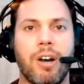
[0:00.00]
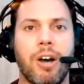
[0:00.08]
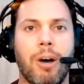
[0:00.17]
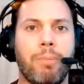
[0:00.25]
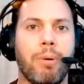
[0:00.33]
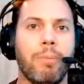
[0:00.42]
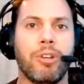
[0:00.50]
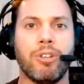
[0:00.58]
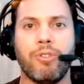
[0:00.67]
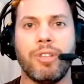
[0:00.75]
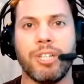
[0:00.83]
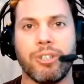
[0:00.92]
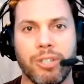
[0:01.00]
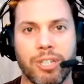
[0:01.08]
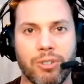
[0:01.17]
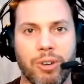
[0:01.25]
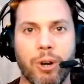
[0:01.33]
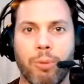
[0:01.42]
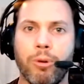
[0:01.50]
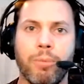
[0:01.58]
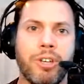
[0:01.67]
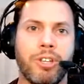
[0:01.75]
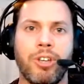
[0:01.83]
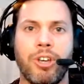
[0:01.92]
Put me on your freelancer list, right? Or put
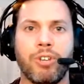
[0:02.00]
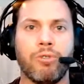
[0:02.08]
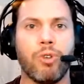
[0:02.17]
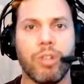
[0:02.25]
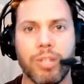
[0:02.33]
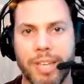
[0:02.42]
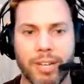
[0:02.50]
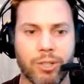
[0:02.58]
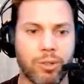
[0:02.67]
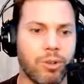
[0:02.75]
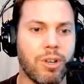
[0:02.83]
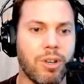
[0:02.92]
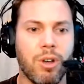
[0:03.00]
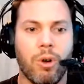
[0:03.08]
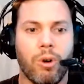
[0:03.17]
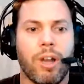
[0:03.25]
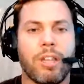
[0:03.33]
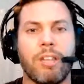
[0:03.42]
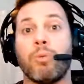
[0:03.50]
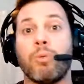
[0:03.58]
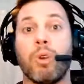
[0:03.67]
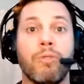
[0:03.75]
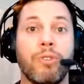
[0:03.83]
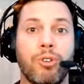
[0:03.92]
me in your Rolodex, or I'd love to
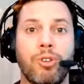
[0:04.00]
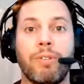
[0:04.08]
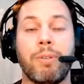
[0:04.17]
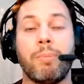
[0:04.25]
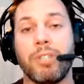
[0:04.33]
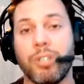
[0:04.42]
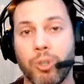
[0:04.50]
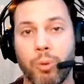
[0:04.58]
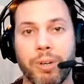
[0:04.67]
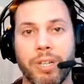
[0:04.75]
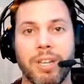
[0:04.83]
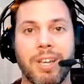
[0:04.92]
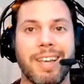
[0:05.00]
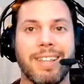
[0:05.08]
work for you. Do you have any positions opening?